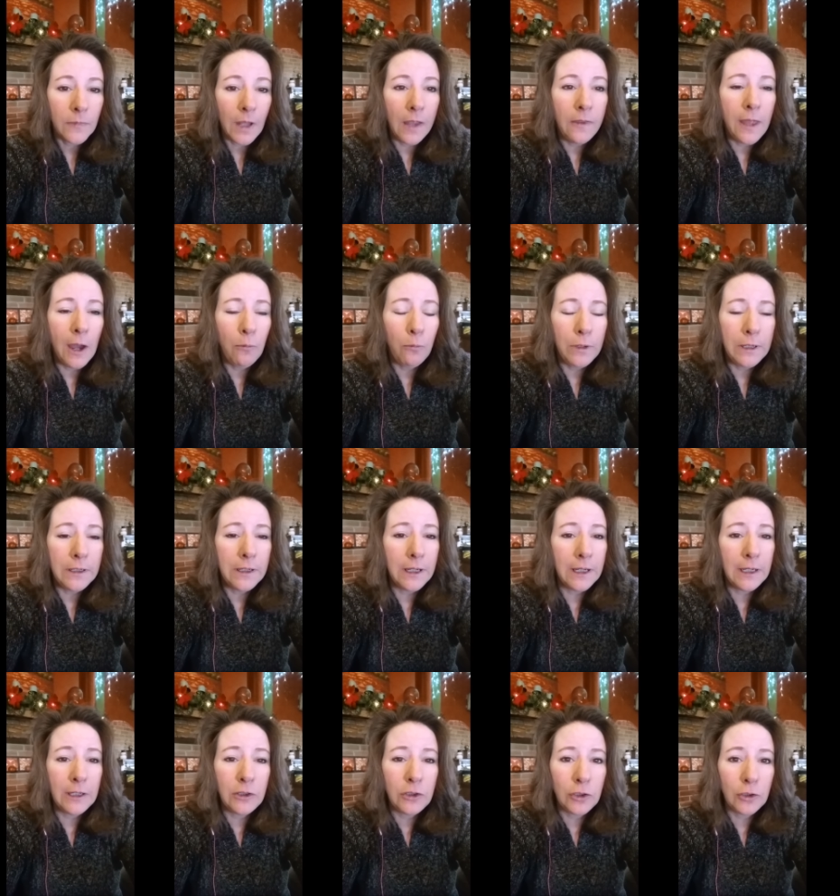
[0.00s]
That we
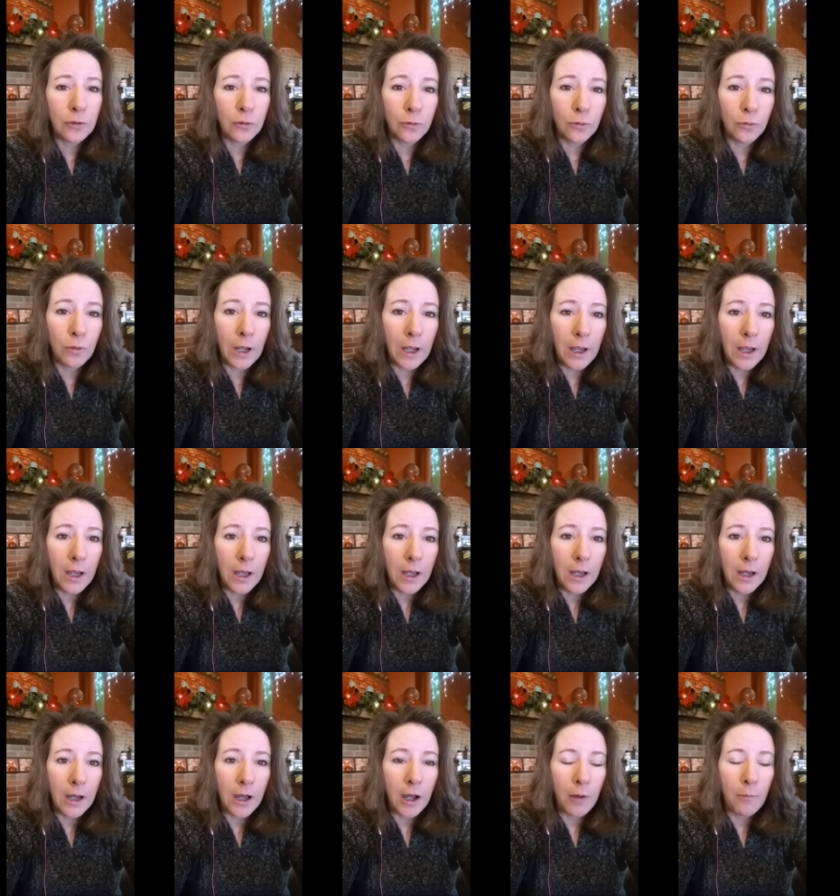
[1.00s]
need to,
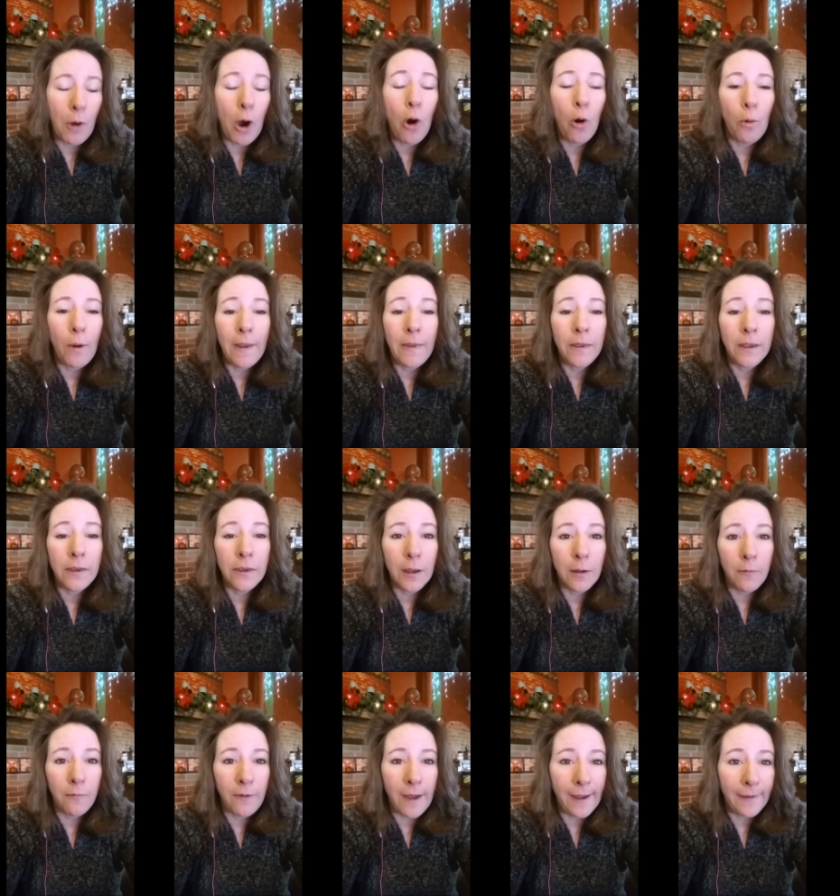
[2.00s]
um, oh, and then
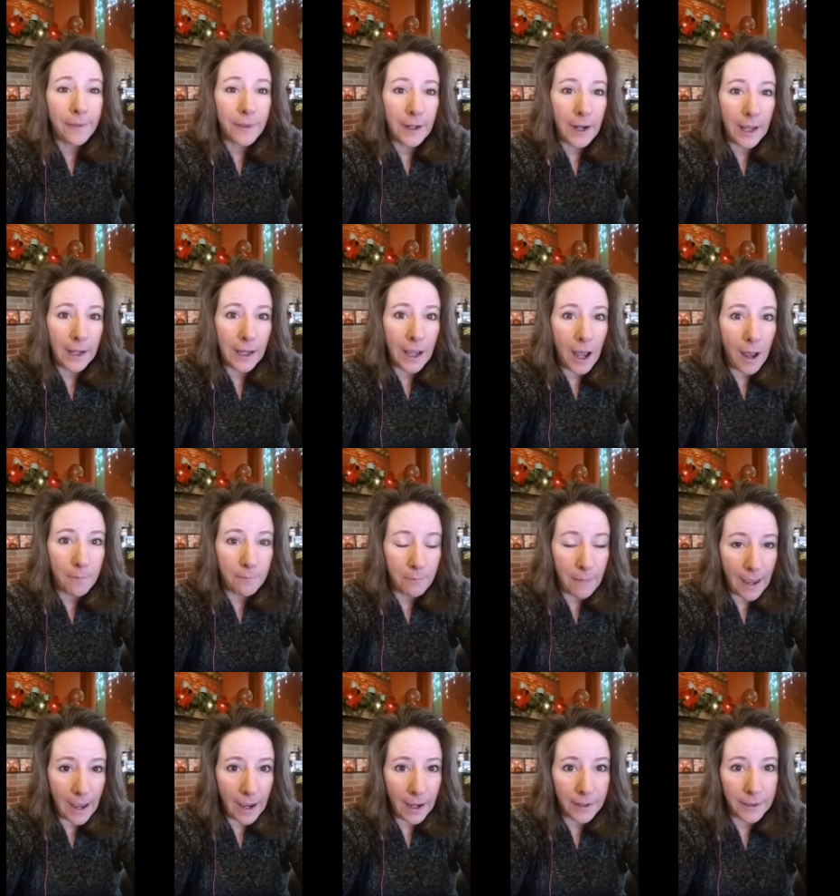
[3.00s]
the fact that I got
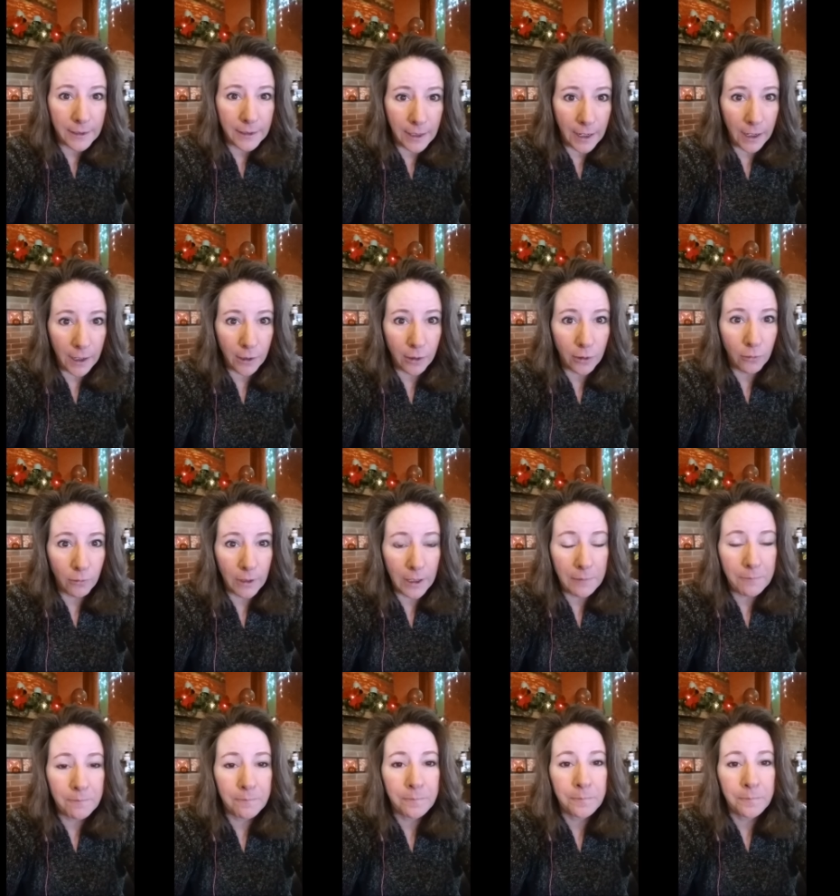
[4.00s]
mad and angry.